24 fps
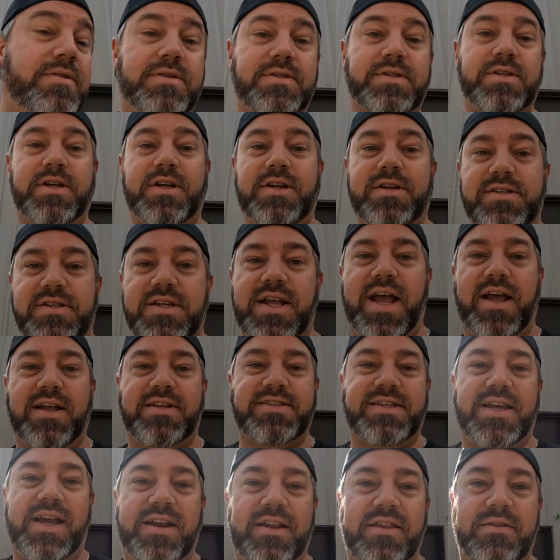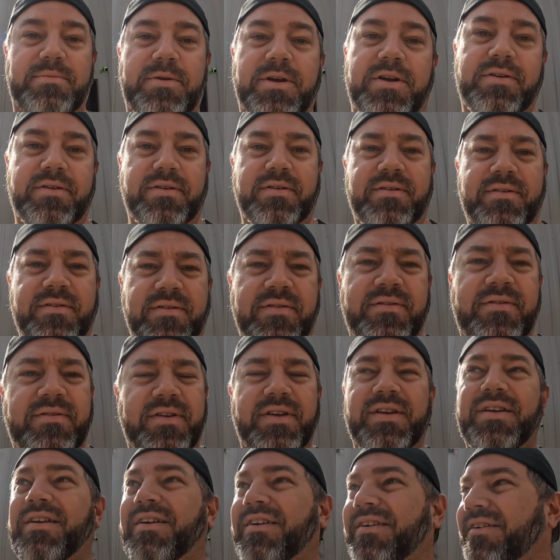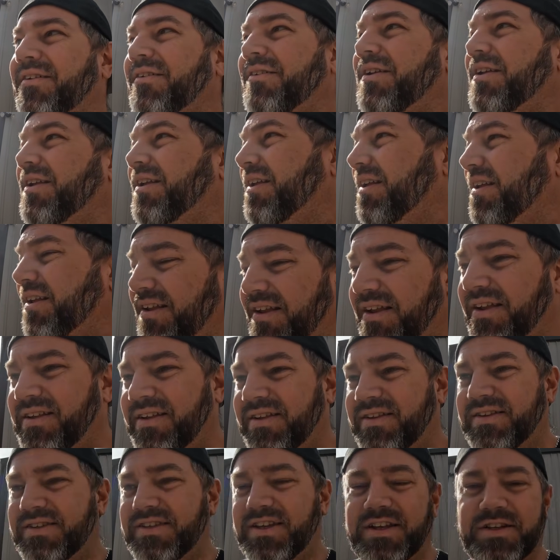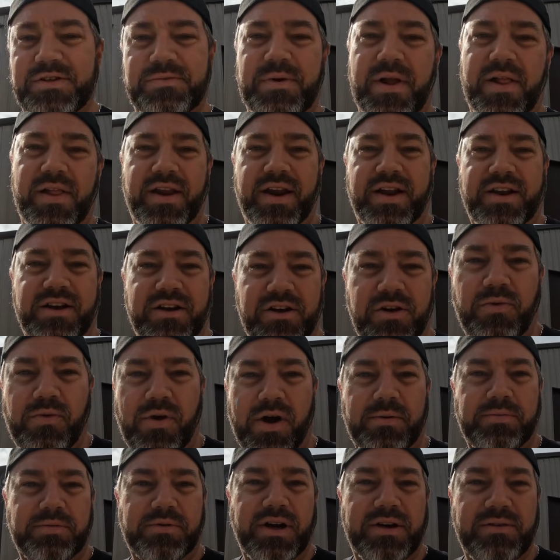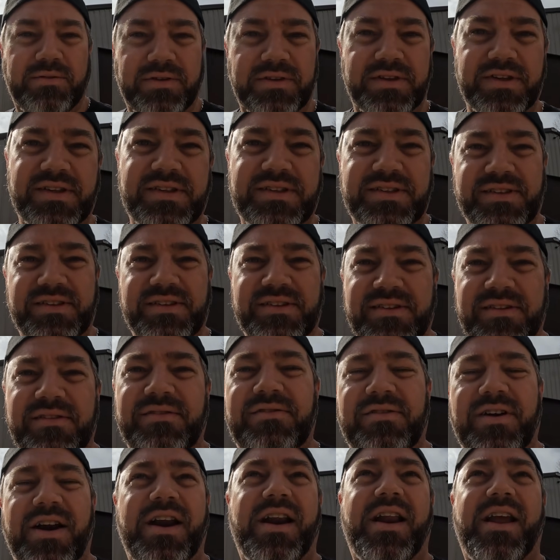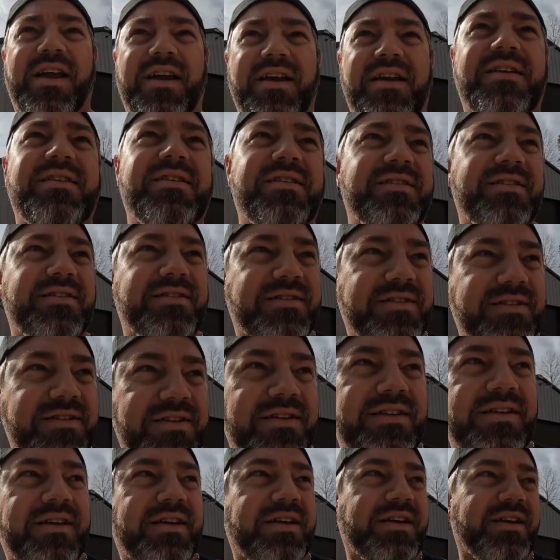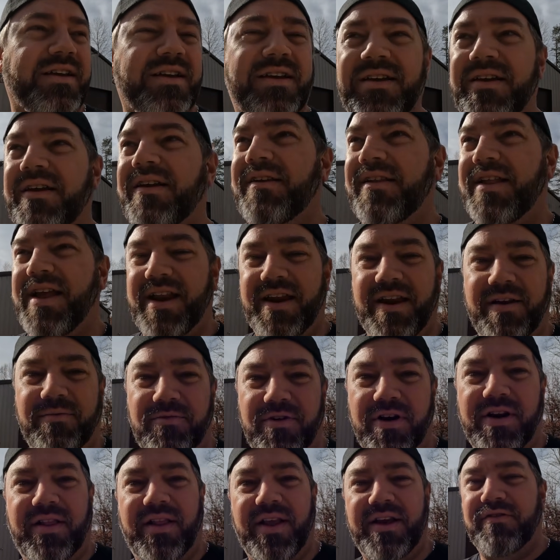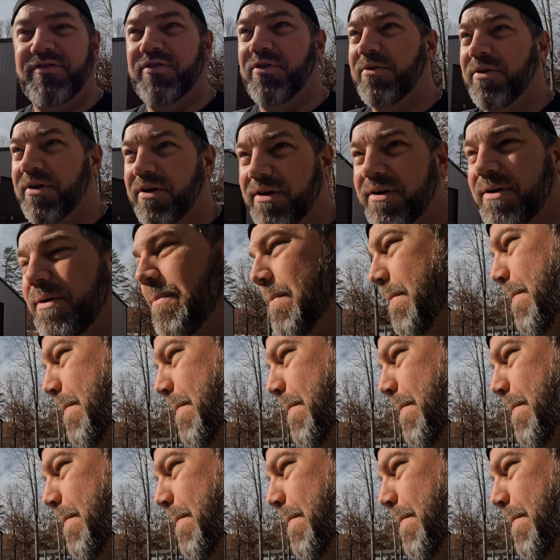So here's the outside of the building. The sun's probably not going to cooperate with us right now. That, and I'm running late for work.